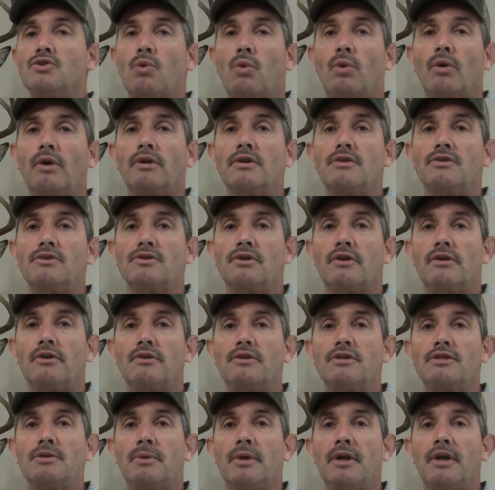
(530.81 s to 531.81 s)
or
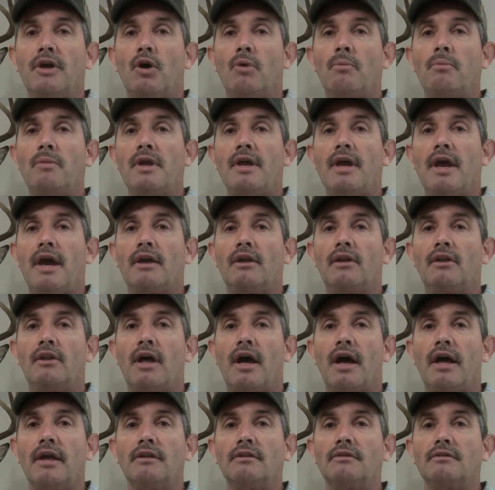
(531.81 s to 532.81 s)
concerns. It would help me out a
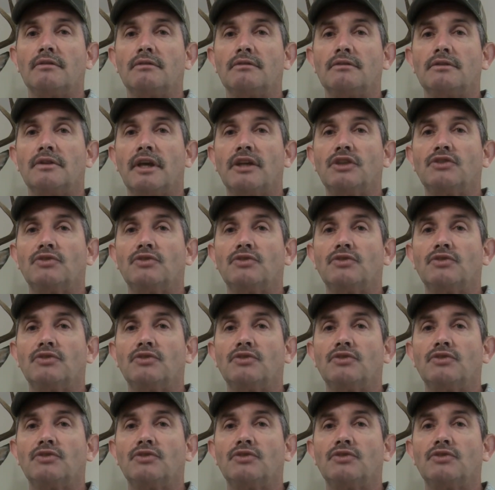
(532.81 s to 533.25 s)
lot. Thanks